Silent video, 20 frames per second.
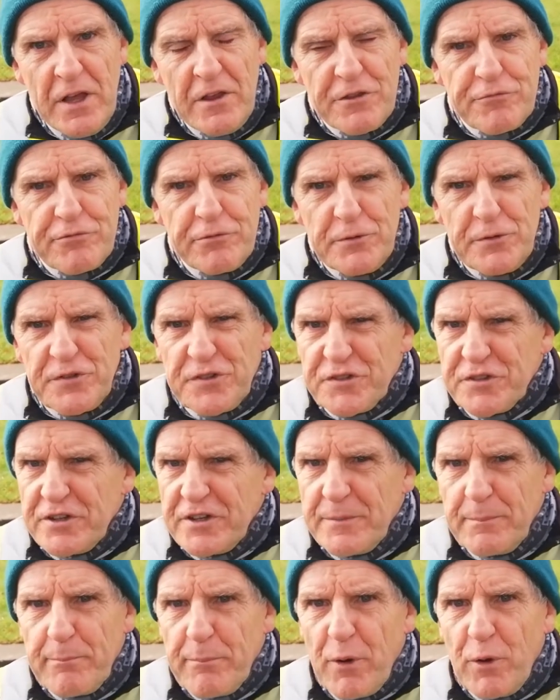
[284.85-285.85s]
through
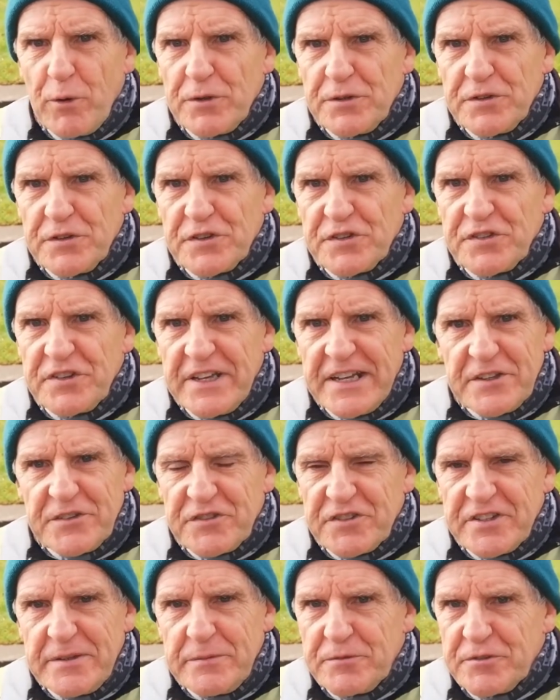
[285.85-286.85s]
certain points, it
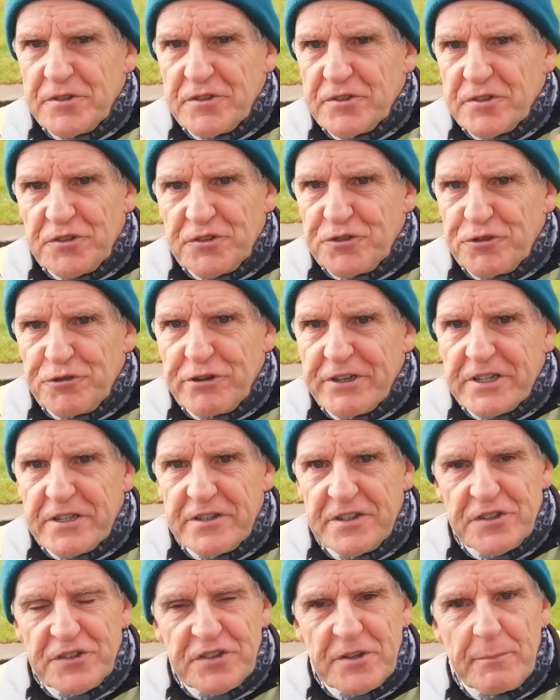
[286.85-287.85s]
seems to just trigger
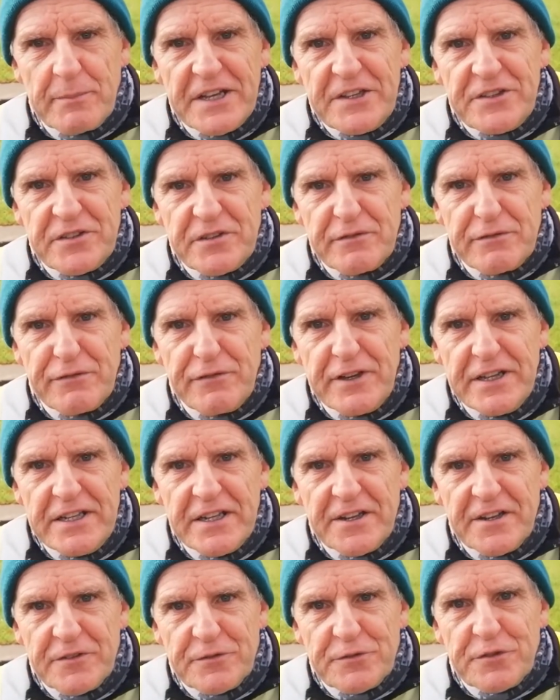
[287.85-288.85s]
this amazing
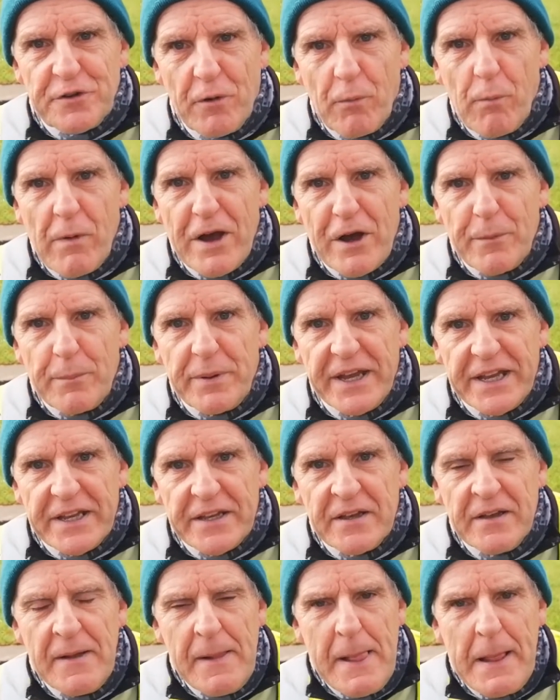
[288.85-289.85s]
feeling of sort of well-being.
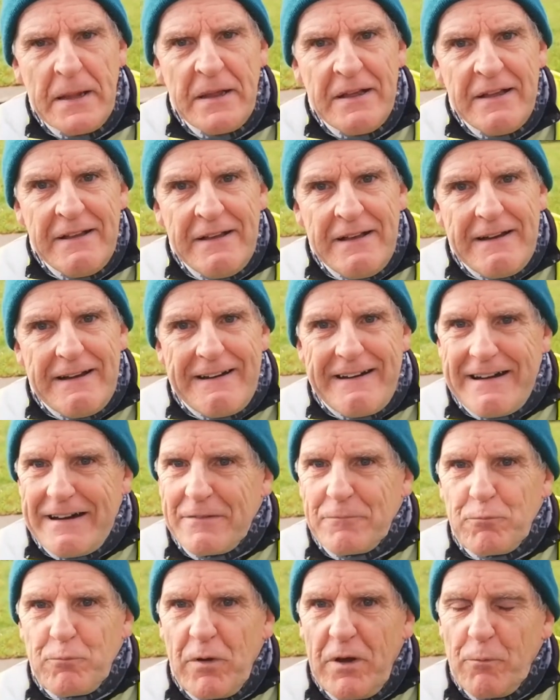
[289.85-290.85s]
Uh,
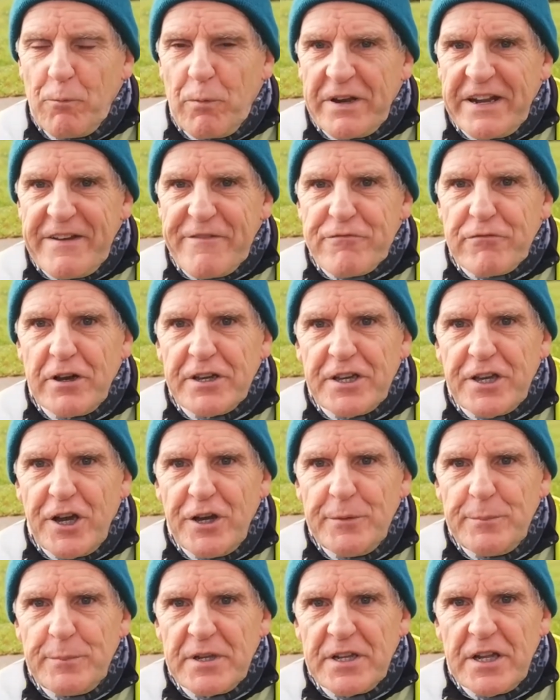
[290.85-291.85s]
whenever I go
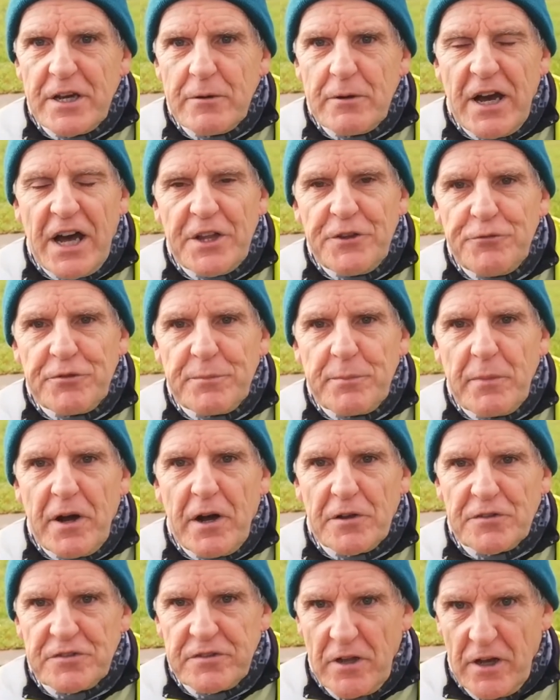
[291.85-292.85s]
below 100
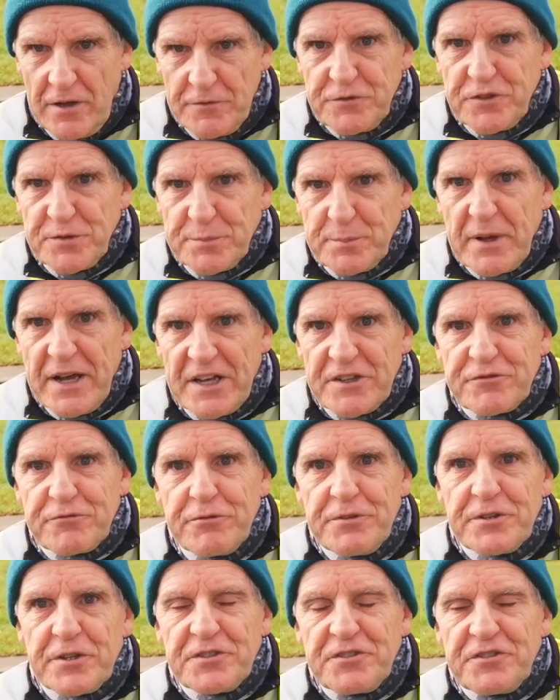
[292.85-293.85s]
miles, I've just passed through
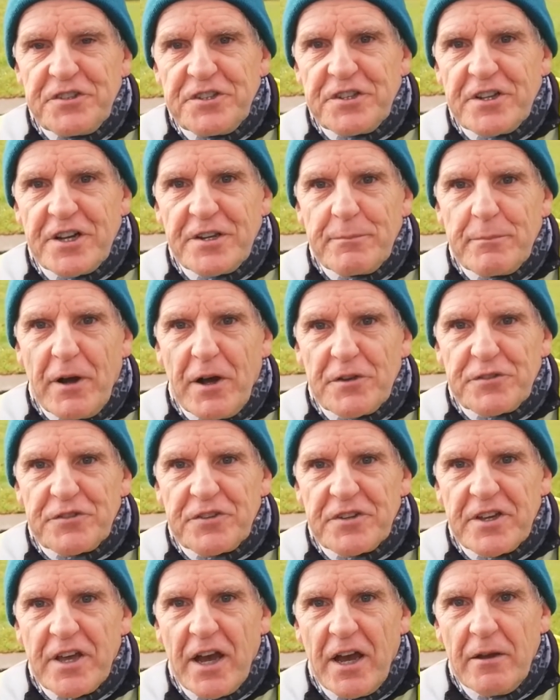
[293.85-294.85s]
99 miles
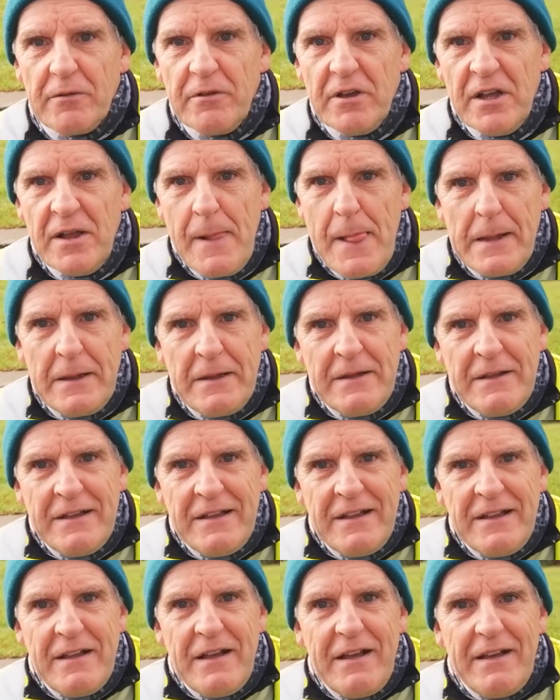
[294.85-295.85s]
to go
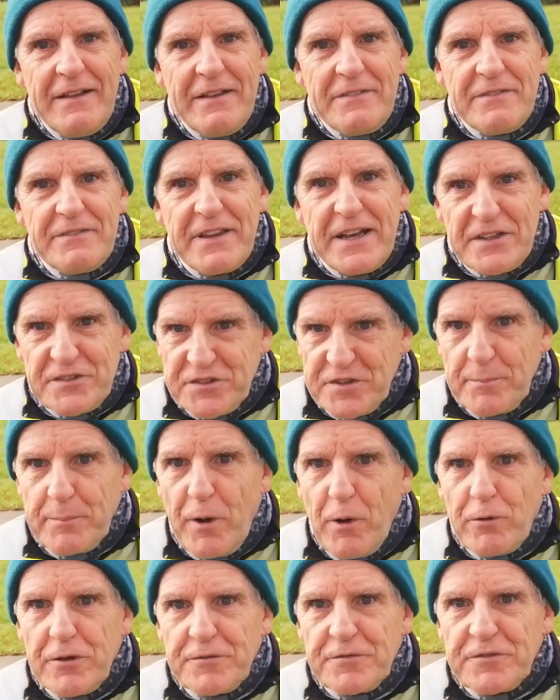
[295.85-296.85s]
that's the
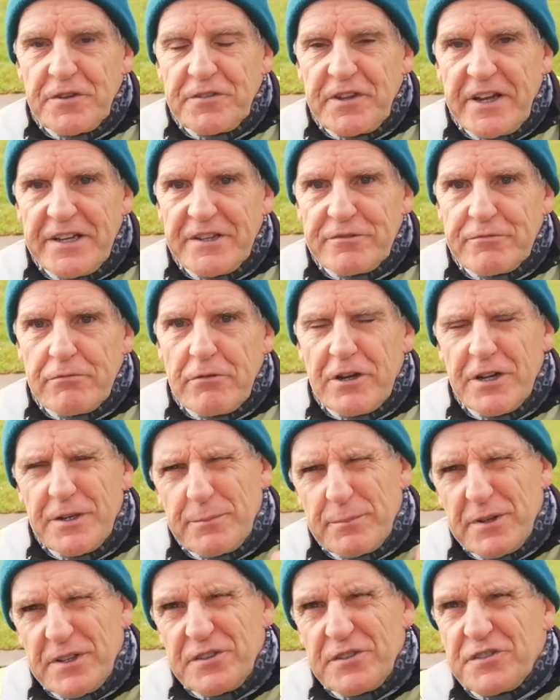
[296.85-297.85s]
bulk of today's ride,
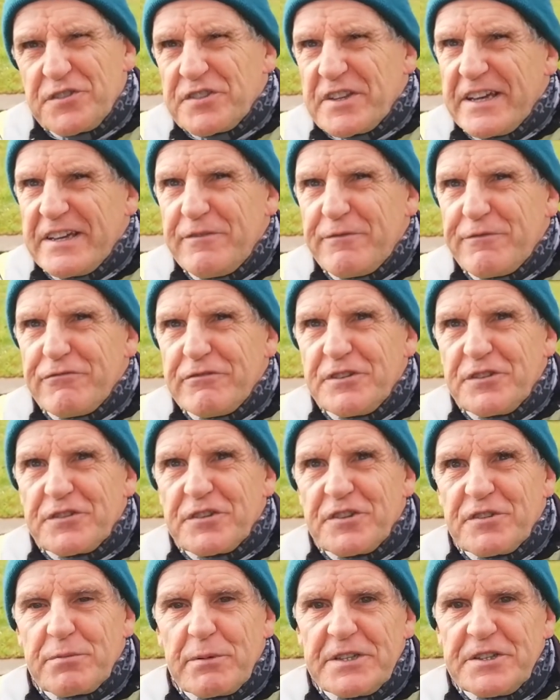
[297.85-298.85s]
But say, for
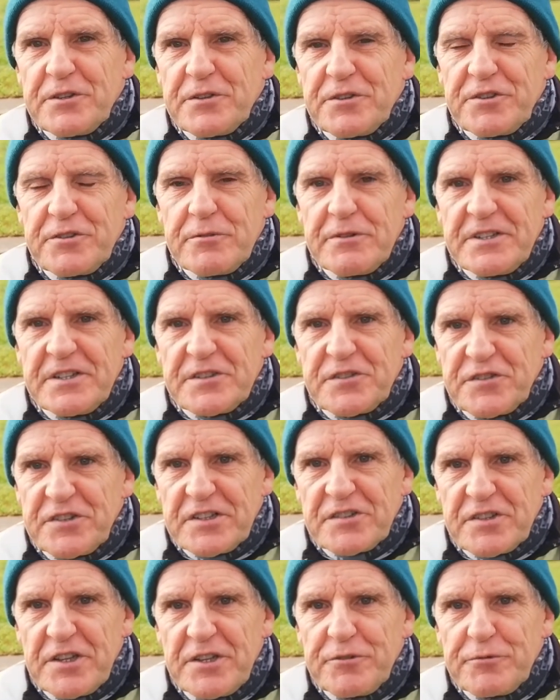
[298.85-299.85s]
instance, when you're doing a
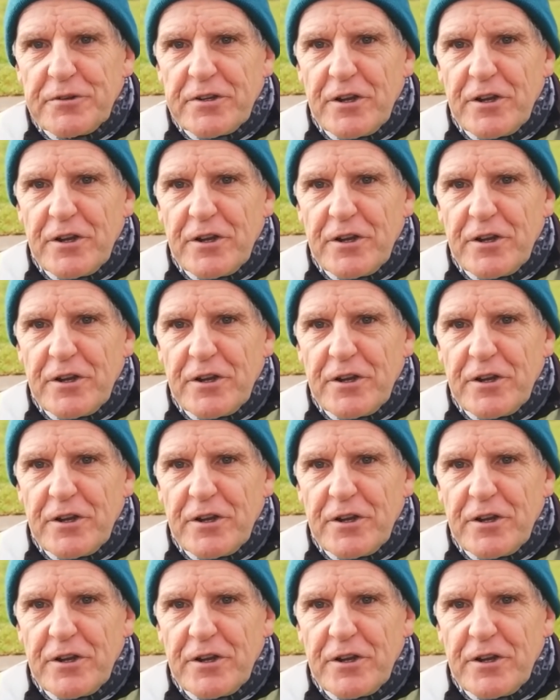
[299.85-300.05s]
600